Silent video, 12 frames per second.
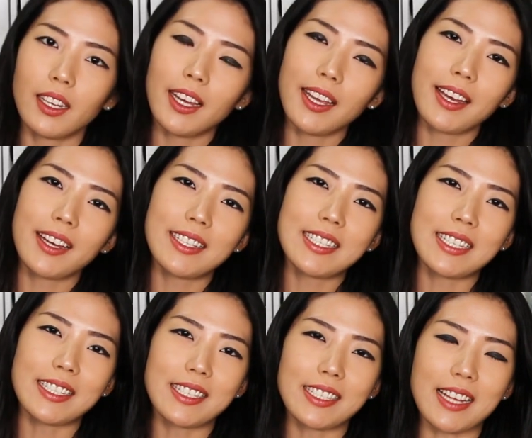Hi guys,
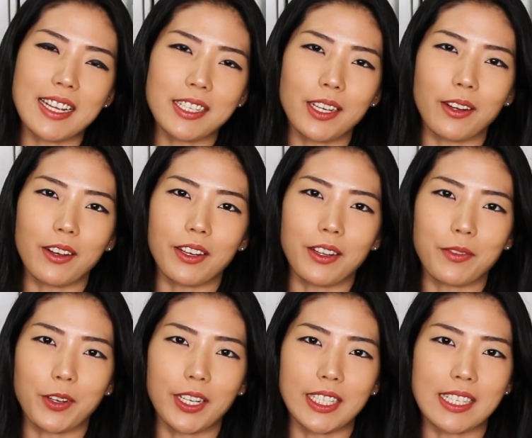this is Ash at Audio
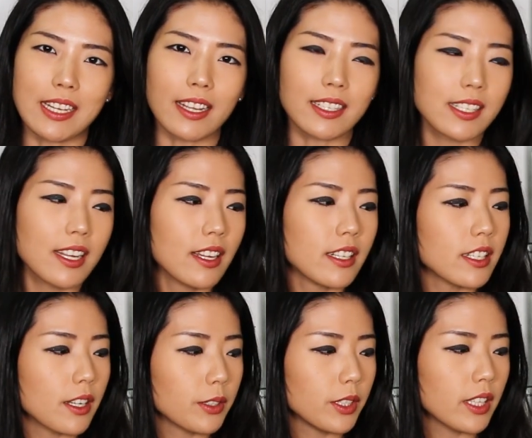46.
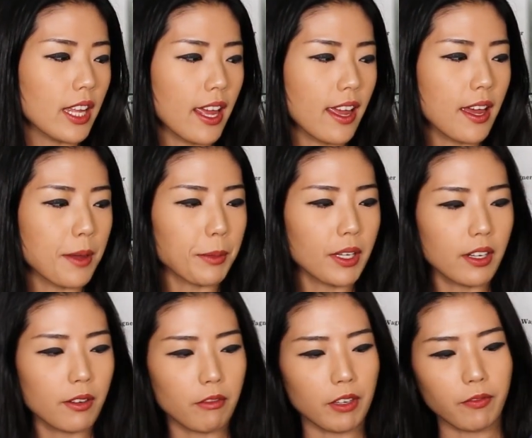So today I'm
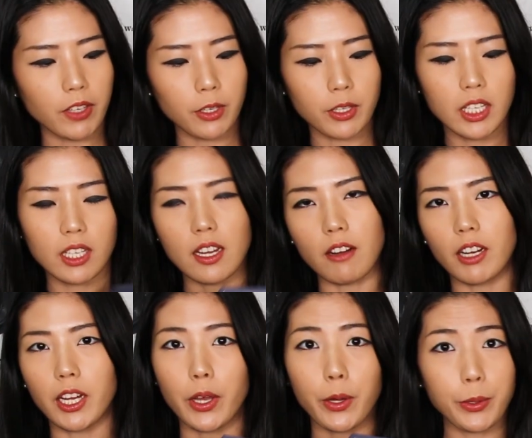gonna review
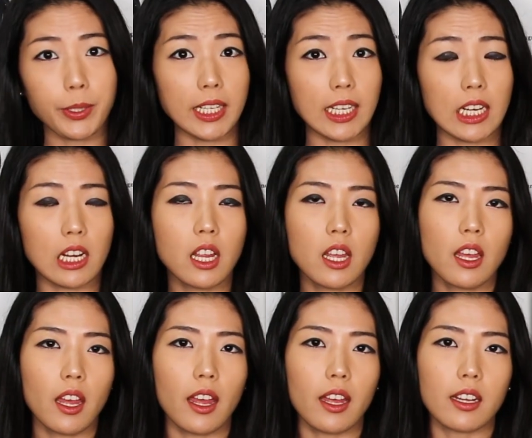Kinera Odin,
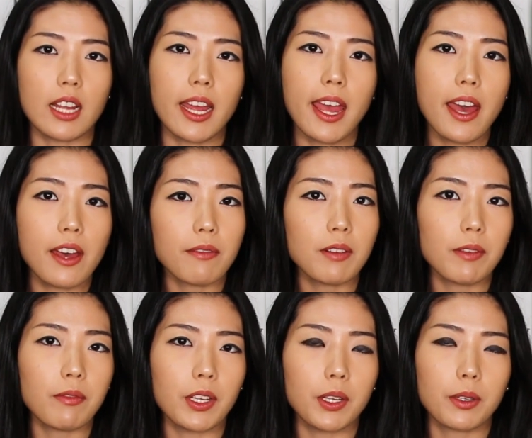and I have
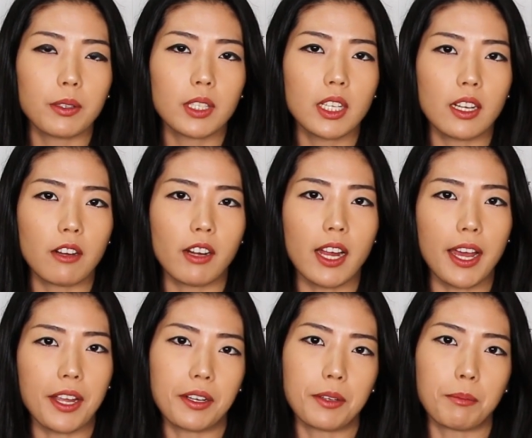reviewed
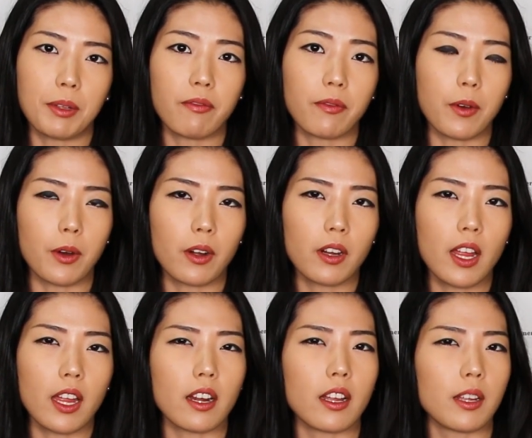Kinera Odin before
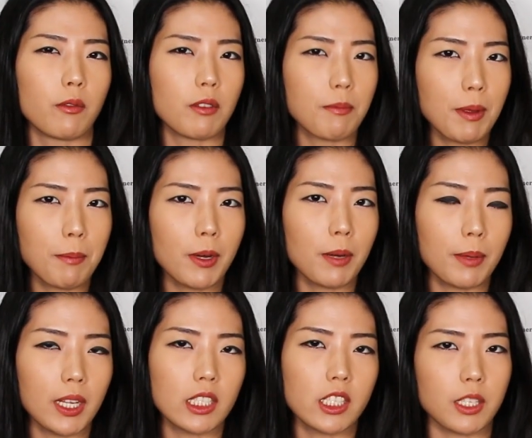and I remember
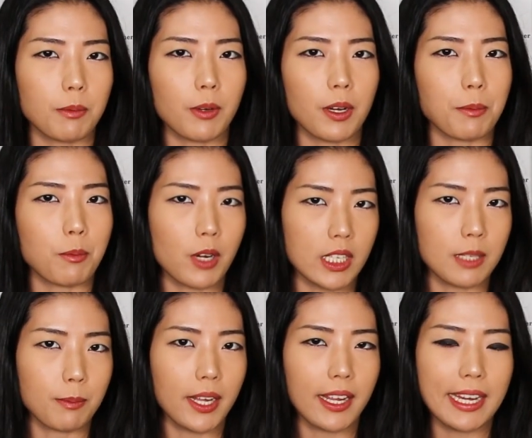being super
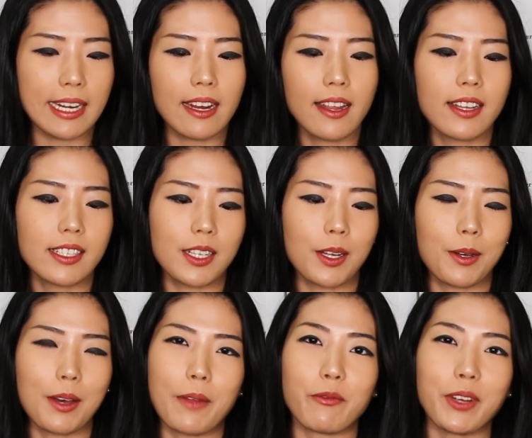impressed by it, so
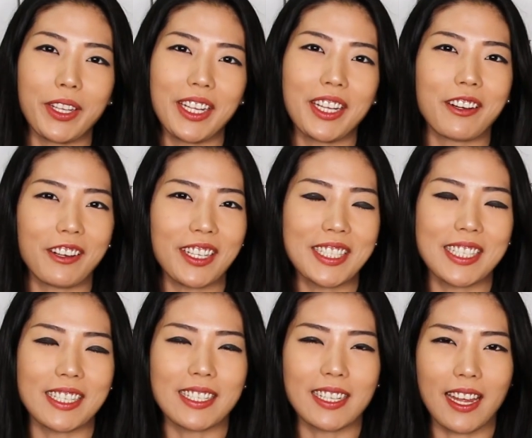I'm really curious
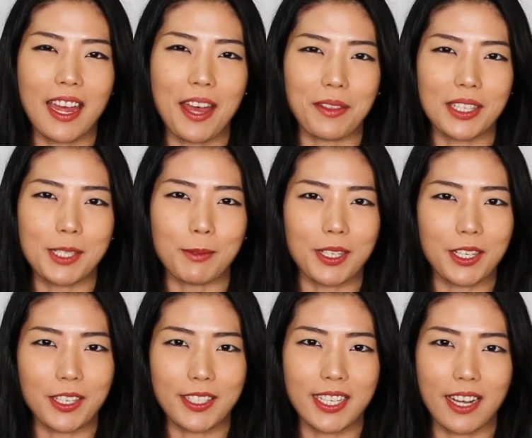to see how this one
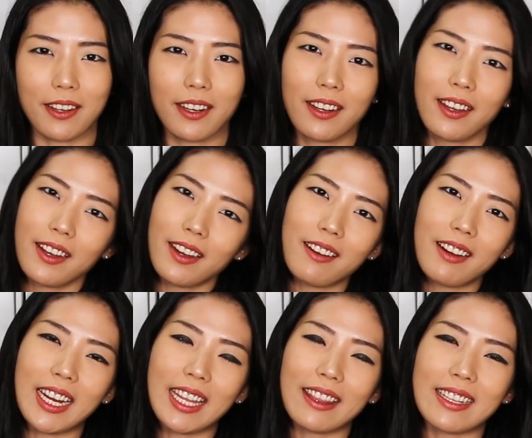turns out.
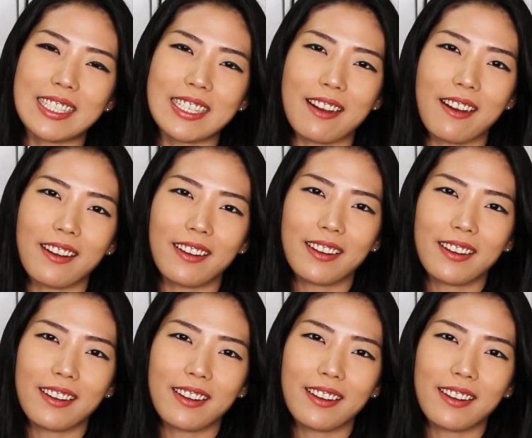Alright, let's start.